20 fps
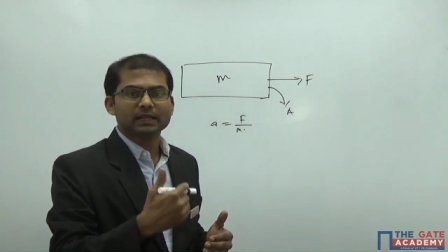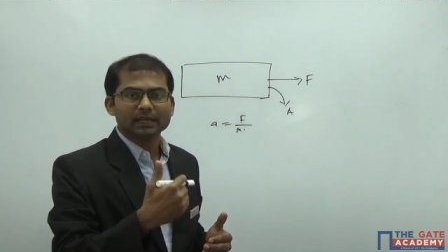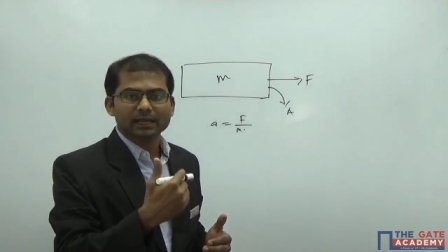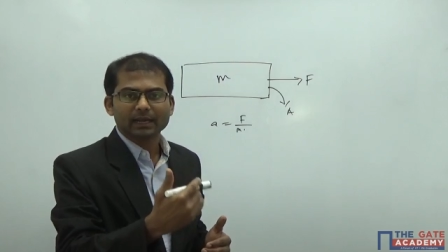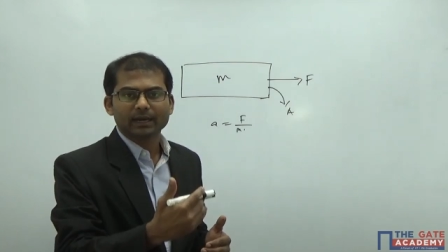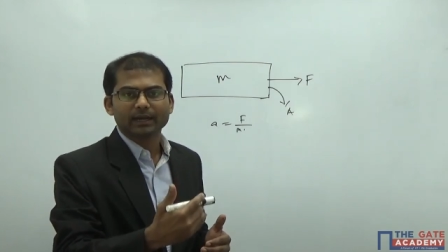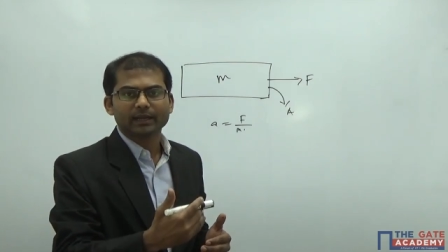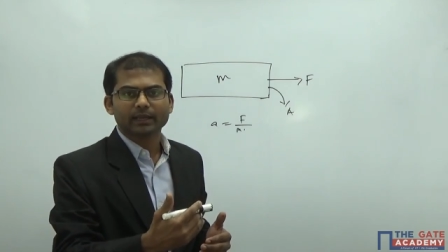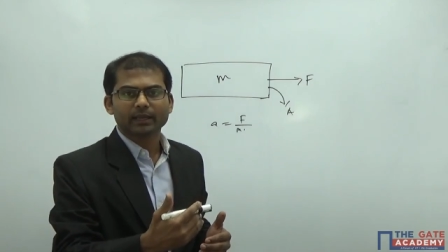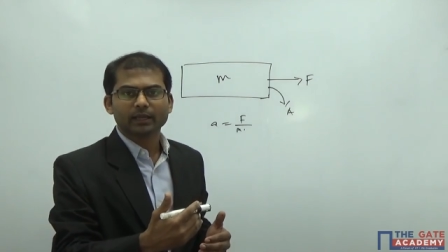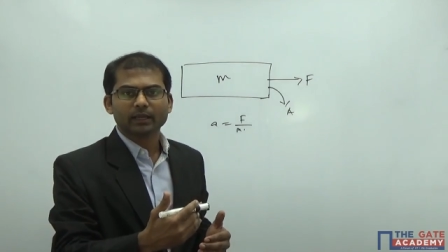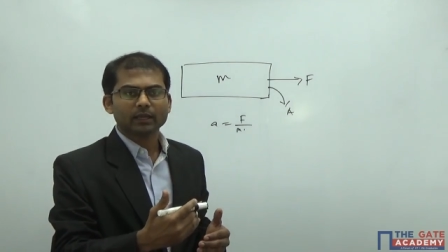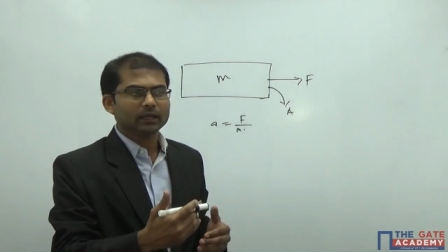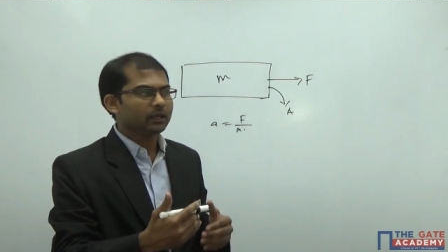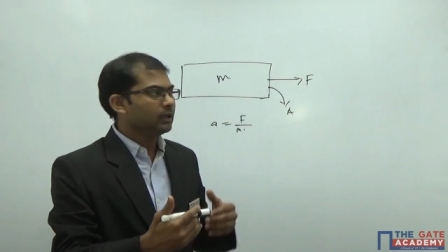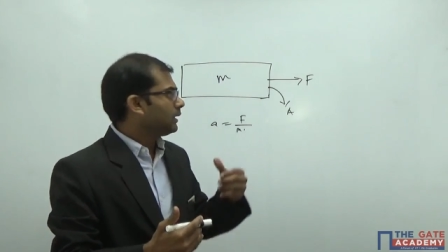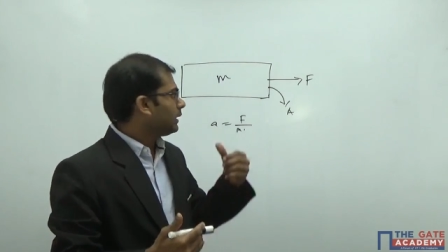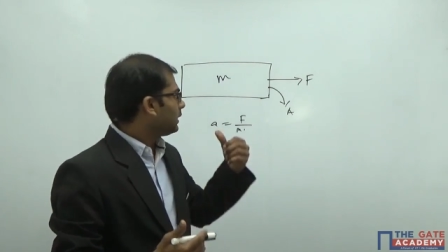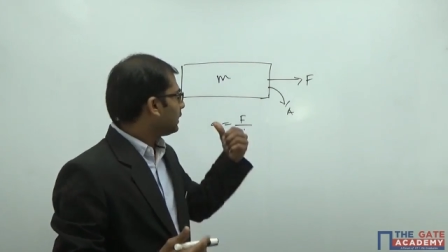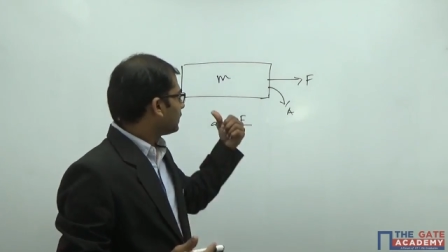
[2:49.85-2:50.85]
regarding
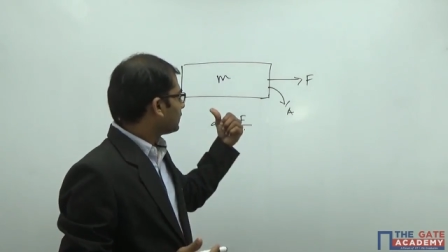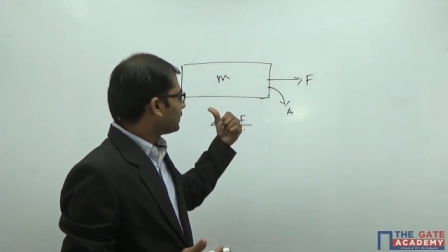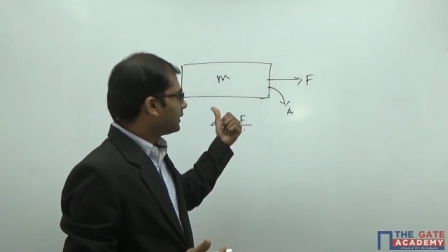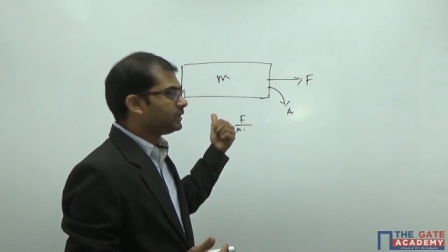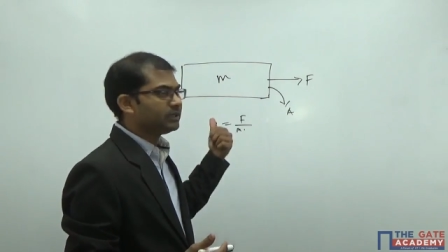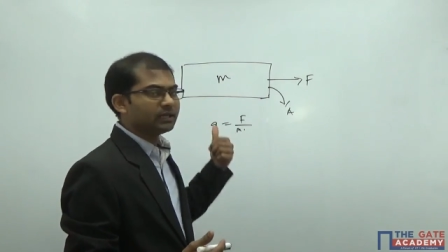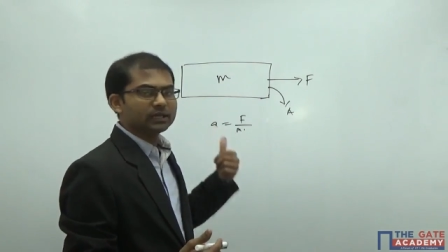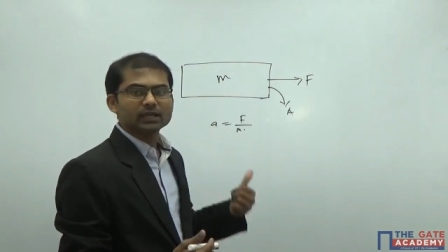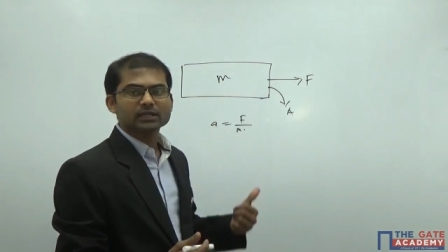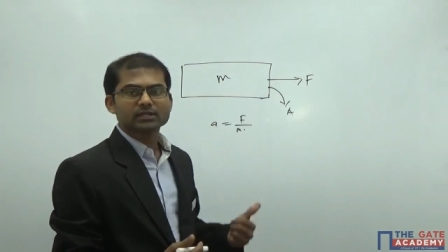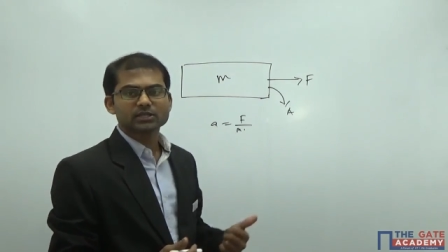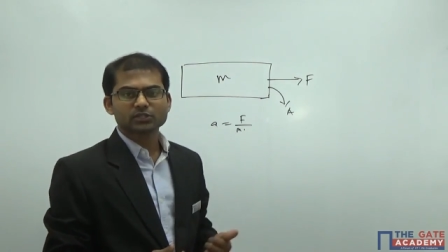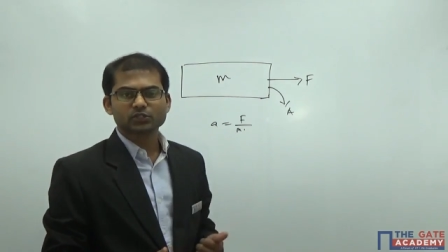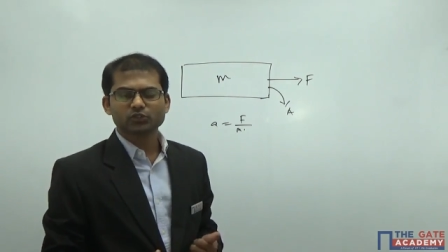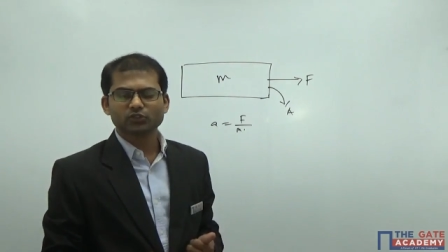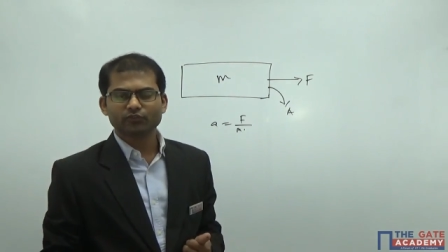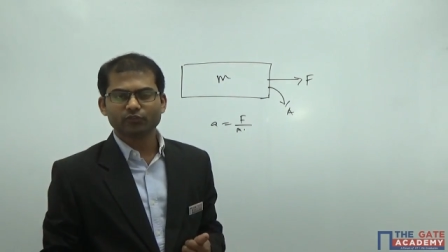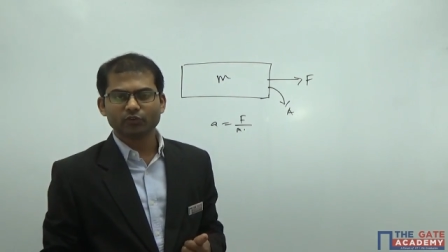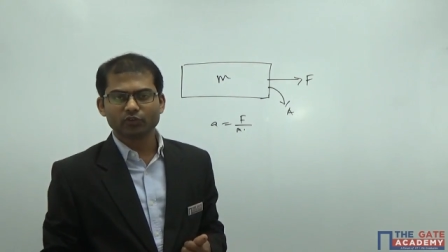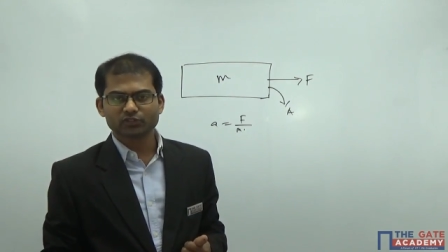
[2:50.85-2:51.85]
internal
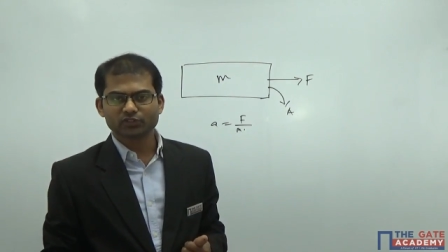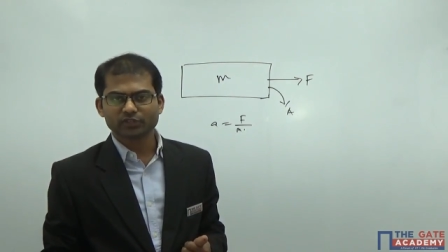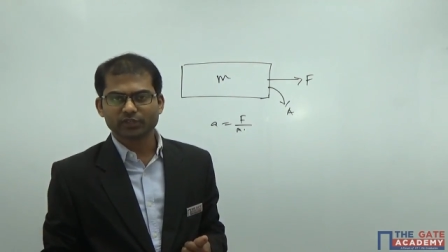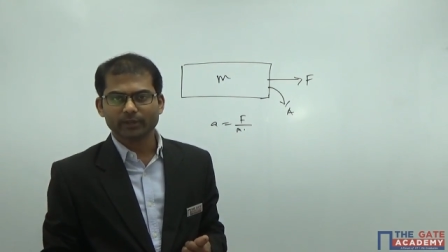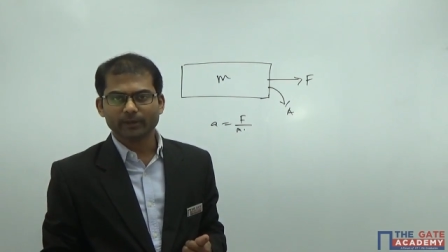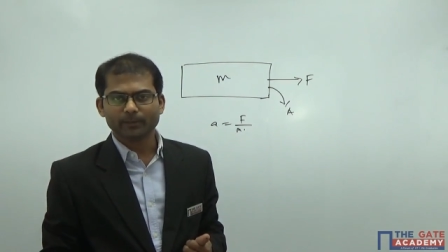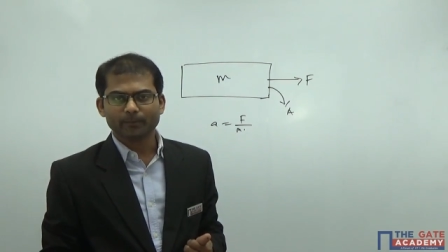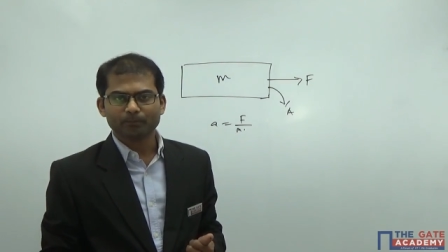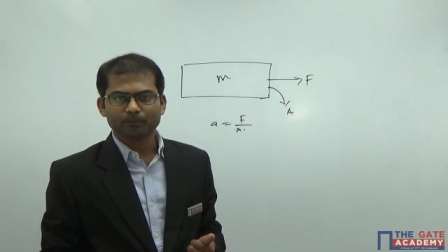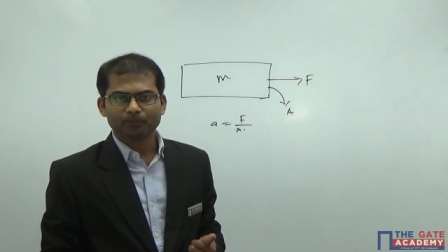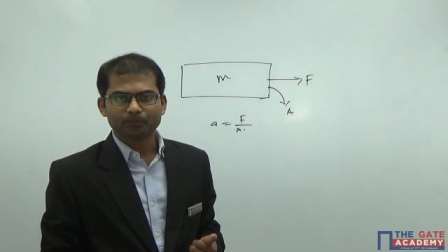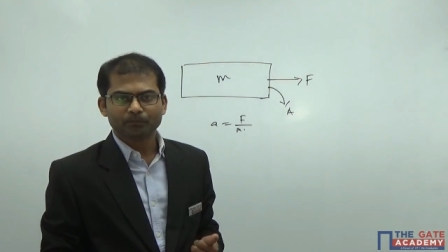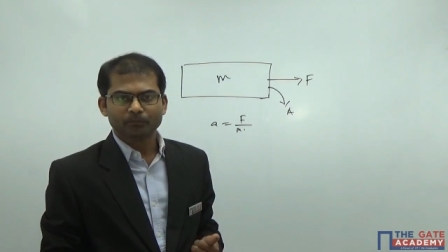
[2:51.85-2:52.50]
resistive force here.